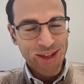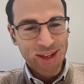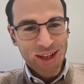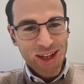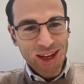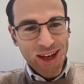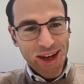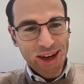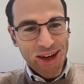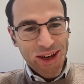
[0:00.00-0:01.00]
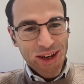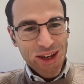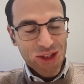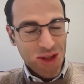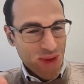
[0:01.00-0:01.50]
deal.
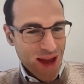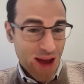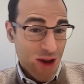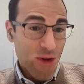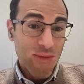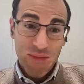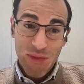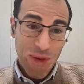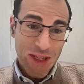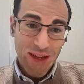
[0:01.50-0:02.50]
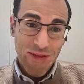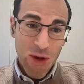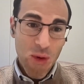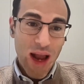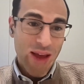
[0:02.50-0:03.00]
I know
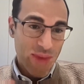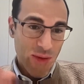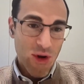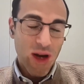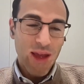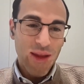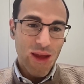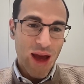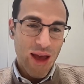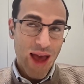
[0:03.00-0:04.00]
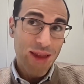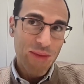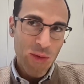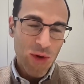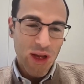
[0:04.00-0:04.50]
Pixel very well. I had
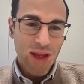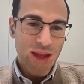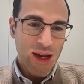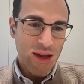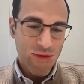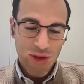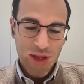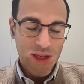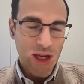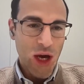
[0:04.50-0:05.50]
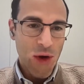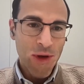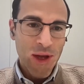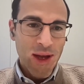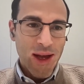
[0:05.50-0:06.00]
been working there a few years
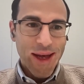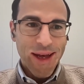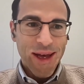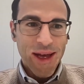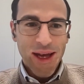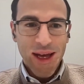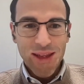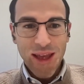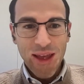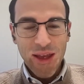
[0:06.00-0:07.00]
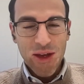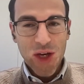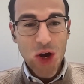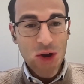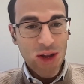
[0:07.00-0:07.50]
ago. They
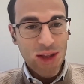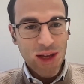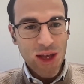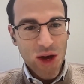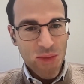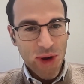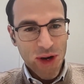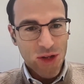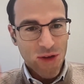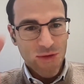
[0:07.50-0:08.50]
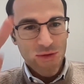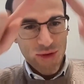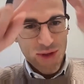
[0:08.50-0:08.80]
currently are part